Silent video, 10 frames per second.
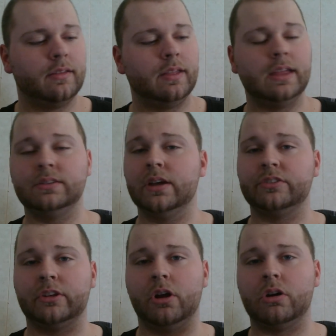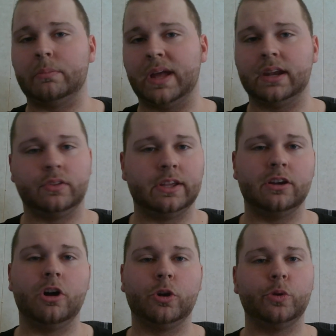It does it automatically. It
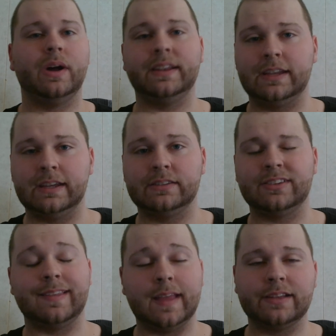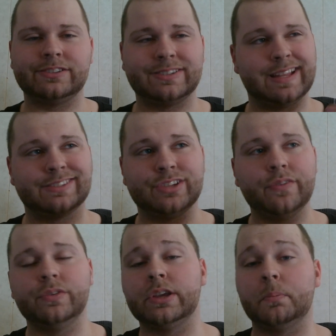auto IDs, and that's
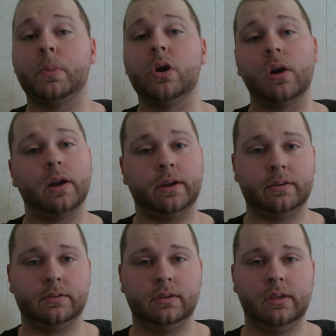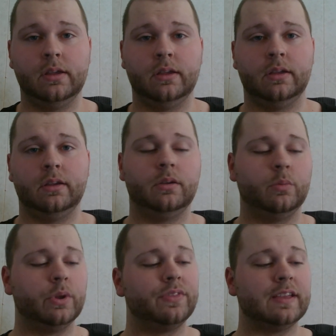definitely a perk
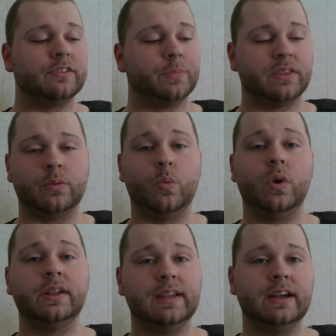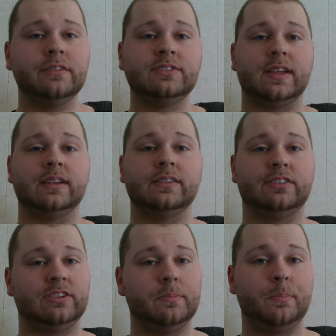with these. But the one downside
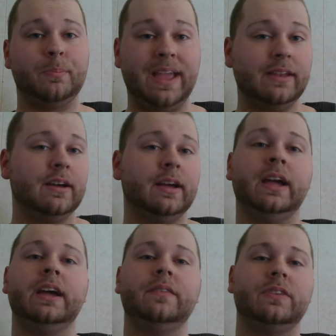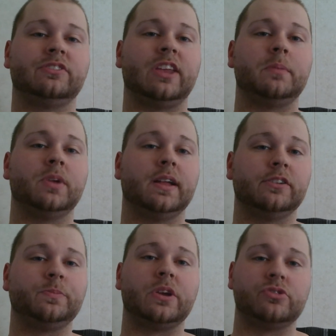is it may not have the same kind of
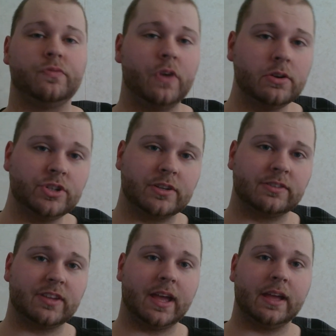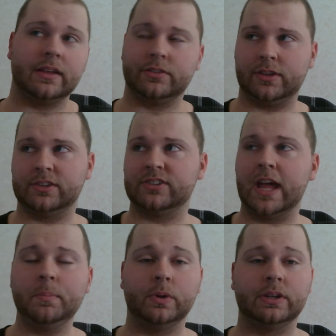special functions as a
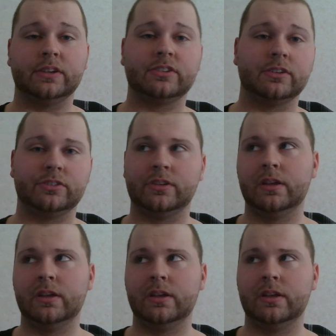Snap-on does, because